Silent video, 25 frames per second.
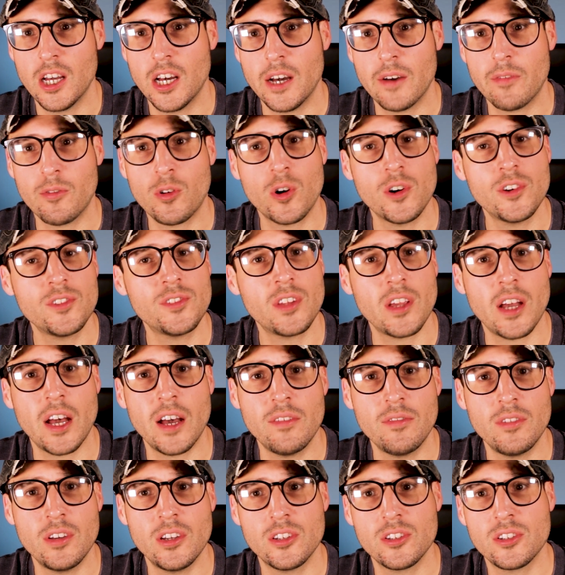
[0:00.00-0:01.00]
Of course, the
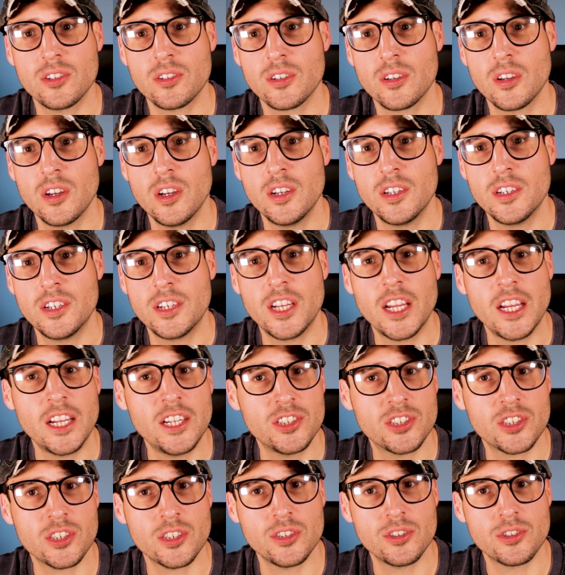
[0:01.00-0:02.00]
obvious
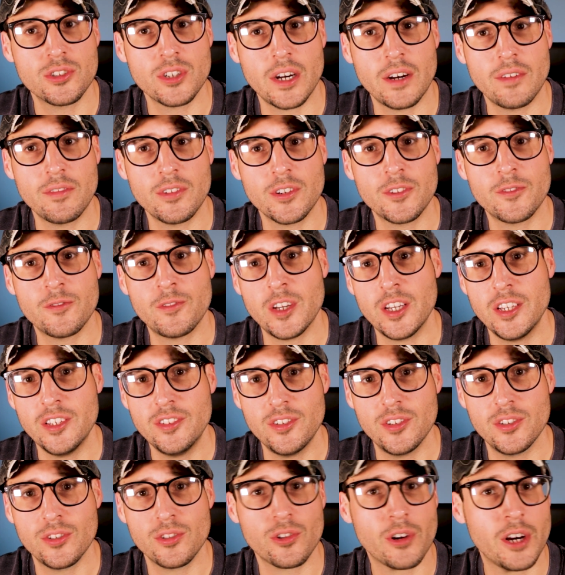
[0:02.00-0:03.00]
danger drivers
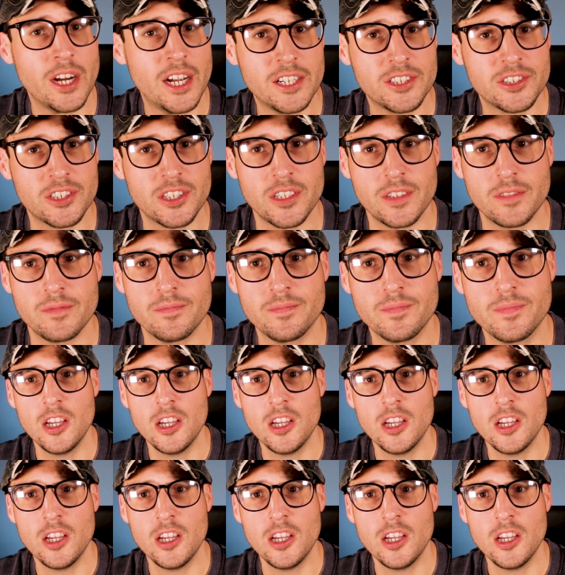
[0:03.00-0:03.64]
face is crashing,